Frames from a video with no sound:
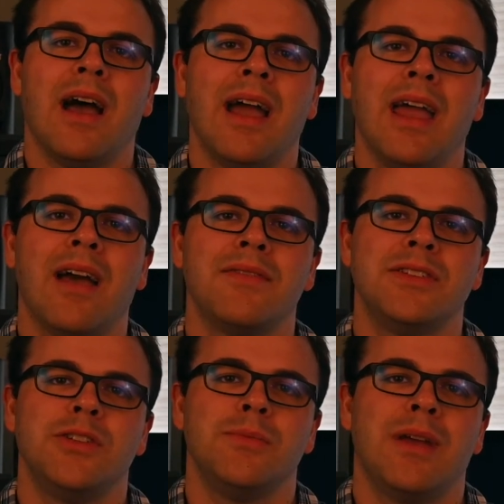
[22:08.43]
I have
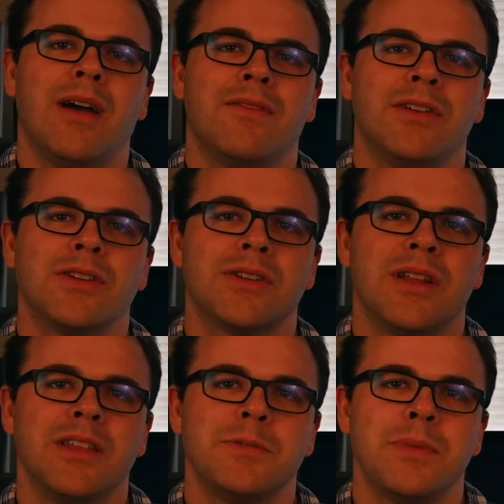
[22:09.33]
a zoomed out version
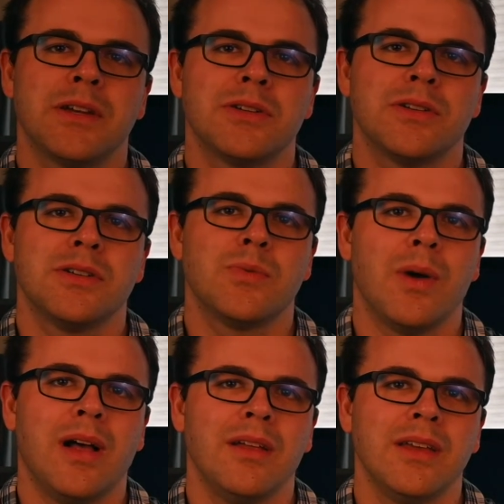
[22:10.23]
of this picture as
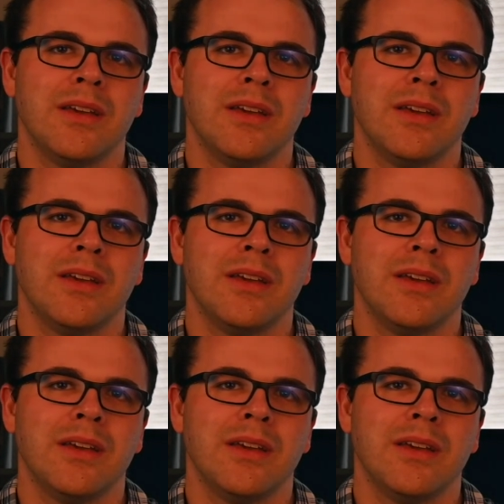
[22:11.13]
well.